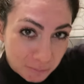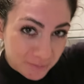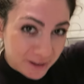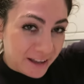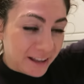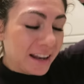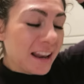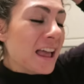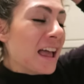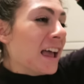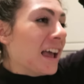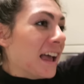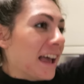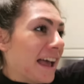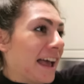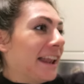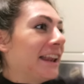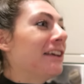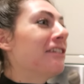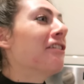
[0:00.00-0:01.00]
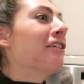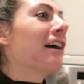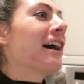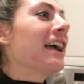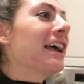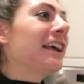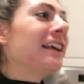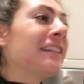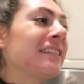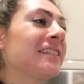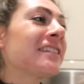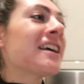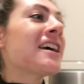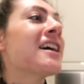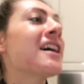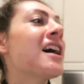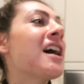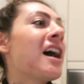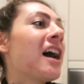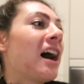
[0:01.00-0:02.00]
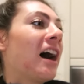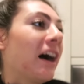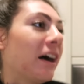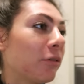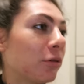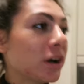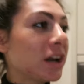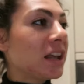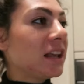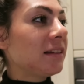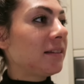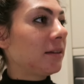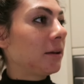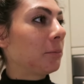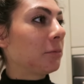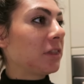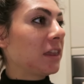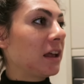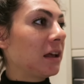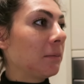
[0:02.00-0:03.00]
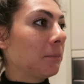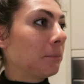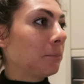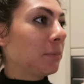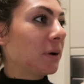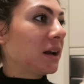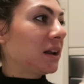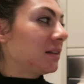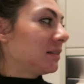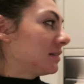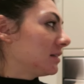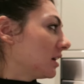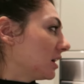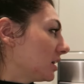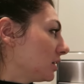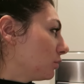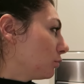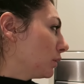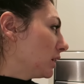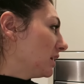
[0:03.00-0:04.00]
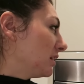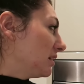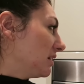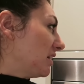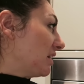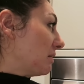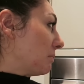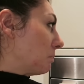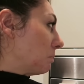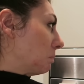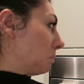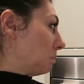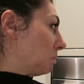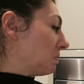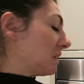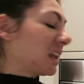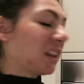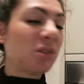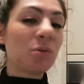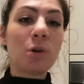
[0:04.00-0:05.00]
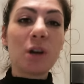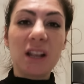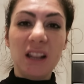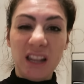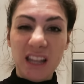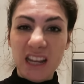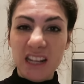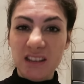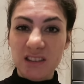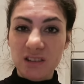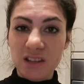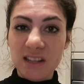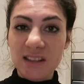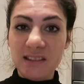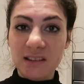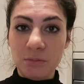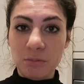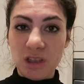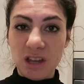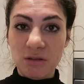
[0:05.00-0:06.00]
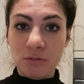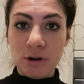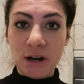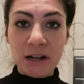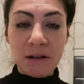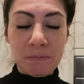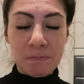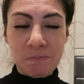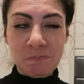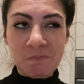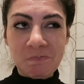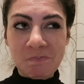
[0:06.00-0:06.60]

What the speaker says: But anyways, I wanna eat something, but it's 9:20. It's quite late to eat something, right?